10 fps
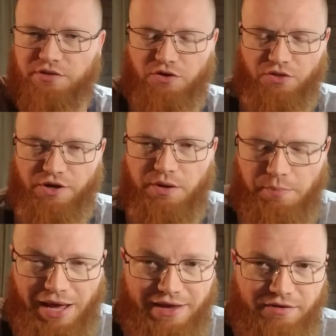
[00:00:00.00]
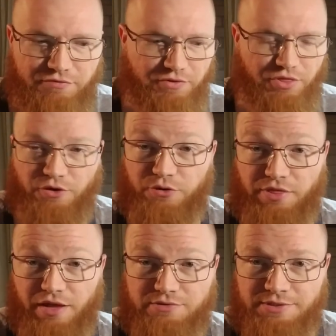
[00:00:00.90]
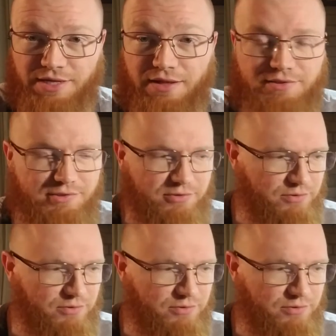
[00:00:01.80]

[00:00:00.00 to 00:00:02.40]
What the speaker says: you know they're going to buy it for $30,000